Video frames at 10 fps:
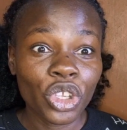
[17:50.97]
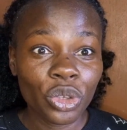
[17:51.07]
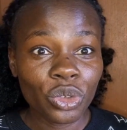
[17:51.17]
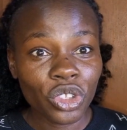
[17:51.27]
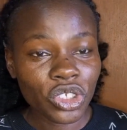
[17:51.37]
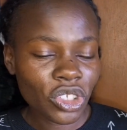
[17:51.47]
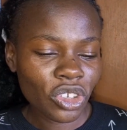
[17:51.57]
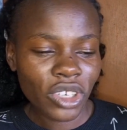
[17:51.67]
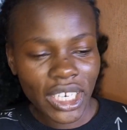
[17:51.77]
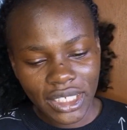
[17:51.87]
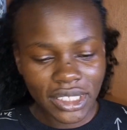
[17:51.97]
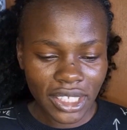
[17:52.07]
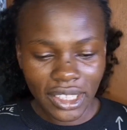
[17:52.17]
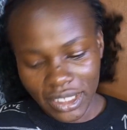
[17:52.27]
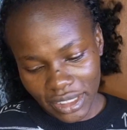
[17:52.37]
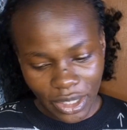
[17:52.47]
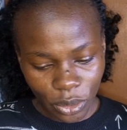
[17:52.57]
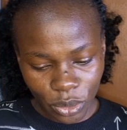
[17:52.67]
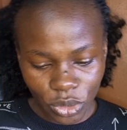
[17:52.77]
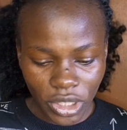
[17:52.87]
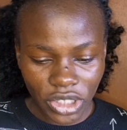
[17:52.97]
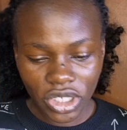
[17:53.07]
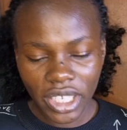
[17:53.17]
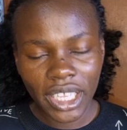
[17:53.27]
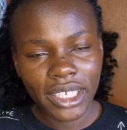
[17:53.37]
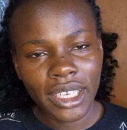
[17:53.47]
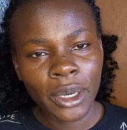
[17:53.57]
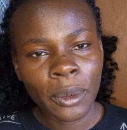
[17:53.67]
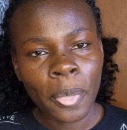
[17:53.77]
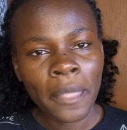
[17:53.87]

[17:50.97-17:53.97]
queue those long lines in the salon to get your hair done.